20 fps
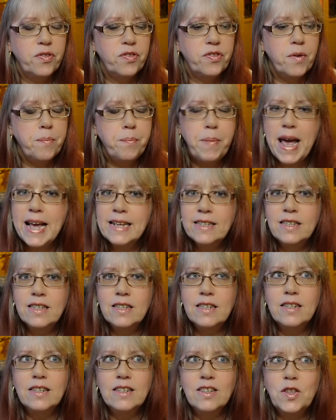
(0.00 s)
The
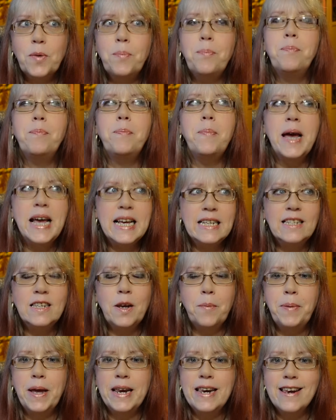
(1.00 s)
best
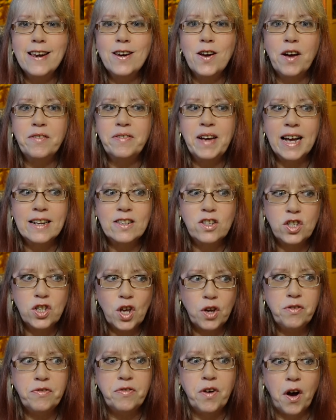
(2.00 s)
opinion I've had
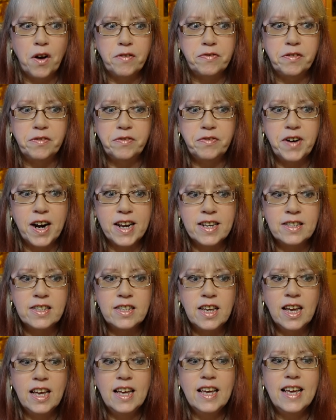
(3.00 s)
so far from friends
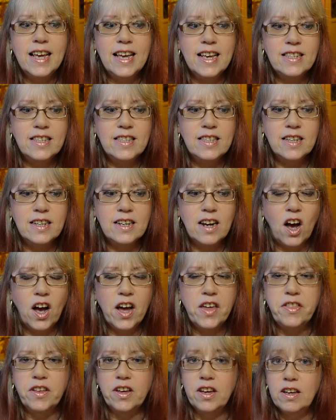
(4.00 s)
is that
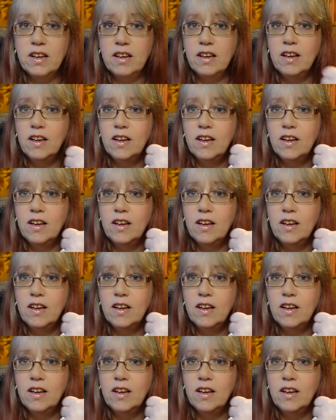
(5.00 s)
either,